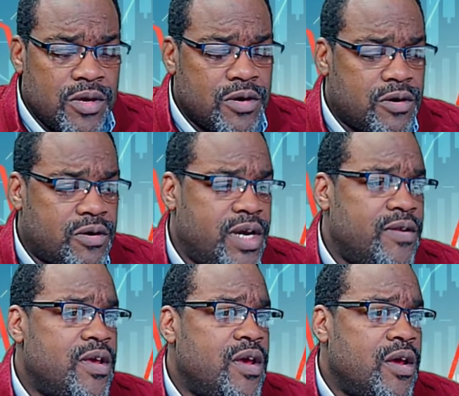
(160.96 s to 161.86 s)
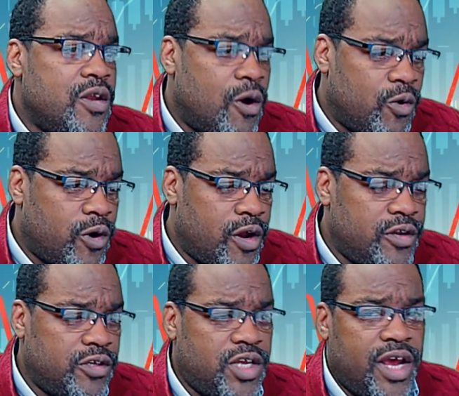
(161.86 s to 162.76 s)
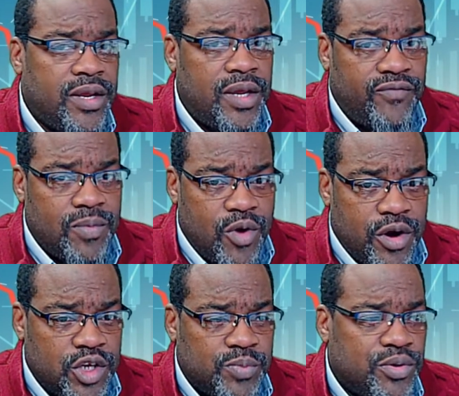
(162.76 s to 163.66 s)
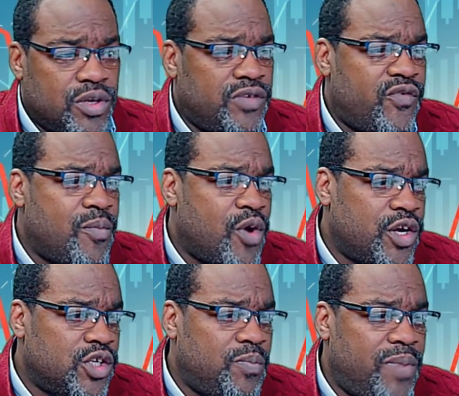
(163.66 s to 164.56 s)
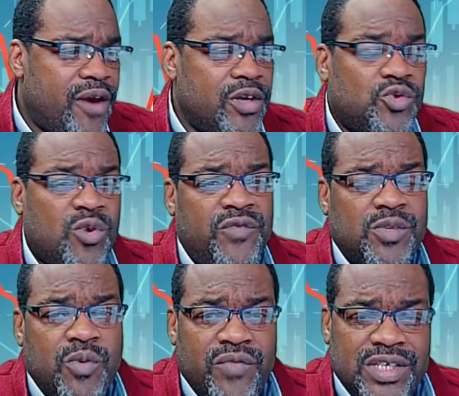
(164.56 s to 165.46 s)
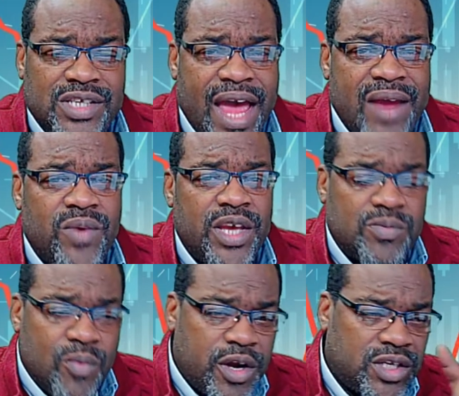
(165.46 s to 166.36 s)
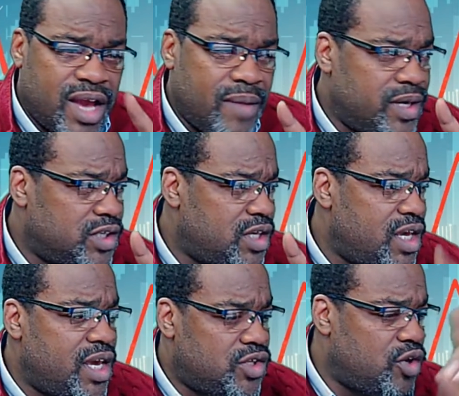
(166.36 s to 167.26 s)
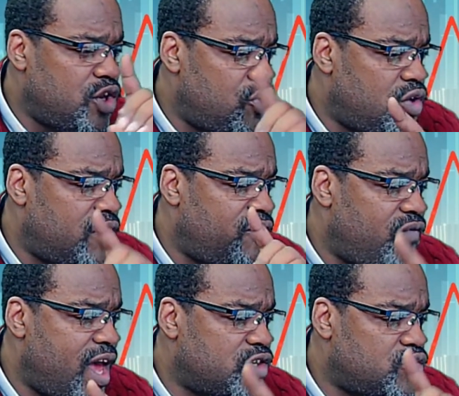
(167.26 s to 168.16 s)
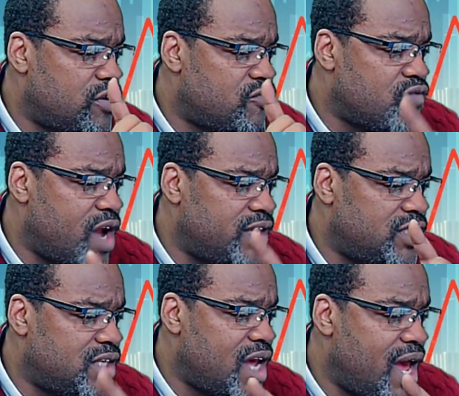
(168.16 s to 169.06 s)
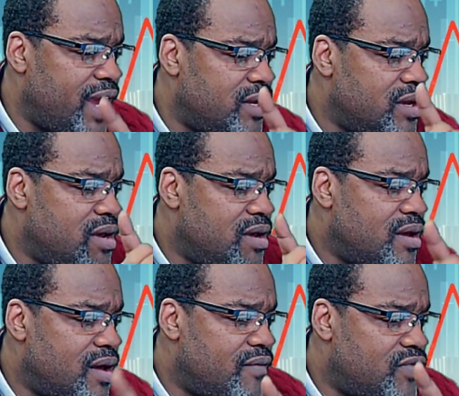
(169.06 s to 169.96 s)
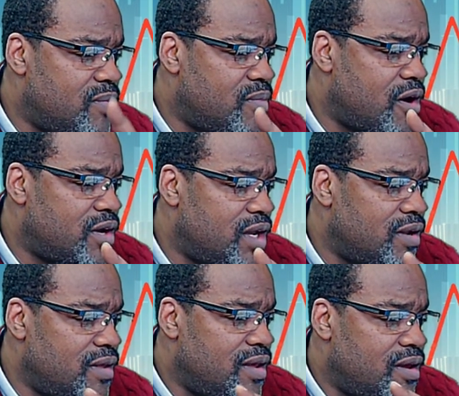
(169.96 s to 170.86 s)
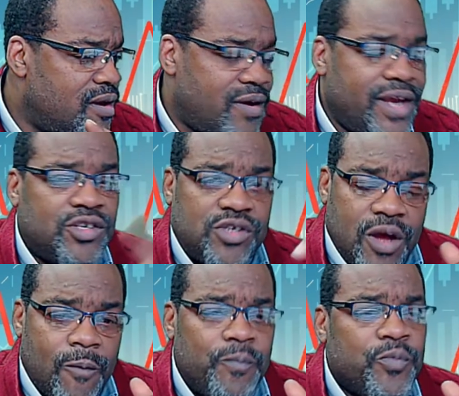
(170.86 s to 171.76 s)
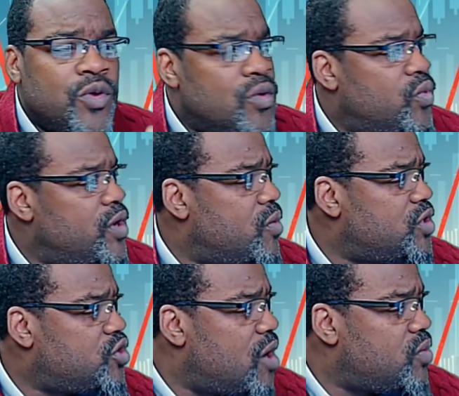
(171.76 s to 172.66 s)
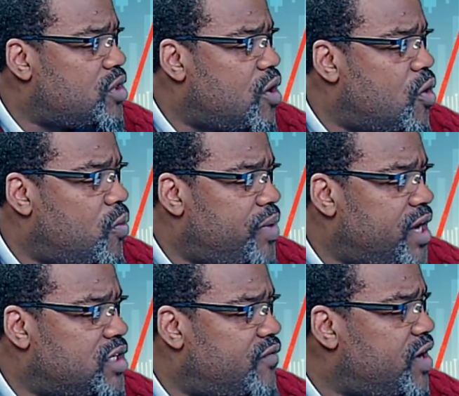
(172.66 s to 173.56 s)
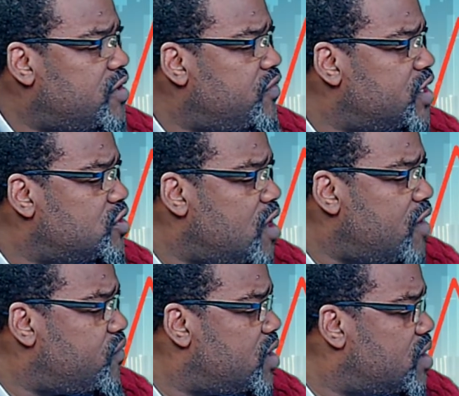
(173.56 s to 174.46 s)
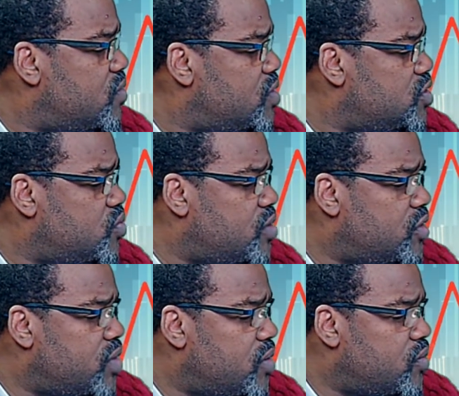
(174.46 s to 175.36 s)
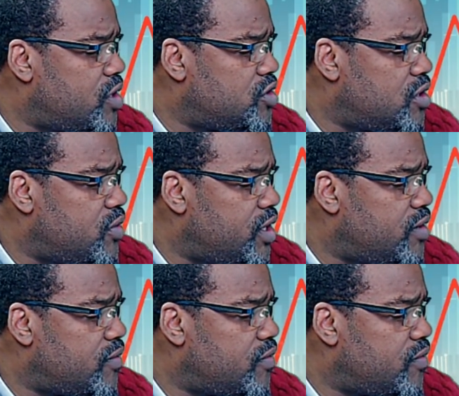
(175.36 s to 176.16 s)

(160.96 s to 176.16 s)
All right, understanding if the market is bullish, if the market is bearish, or if it's moving sideways, market timing is key so that you can invest on the right side of the market. All right, so we always start with the homepage of the VectorVest software. Which one do I want, Joey?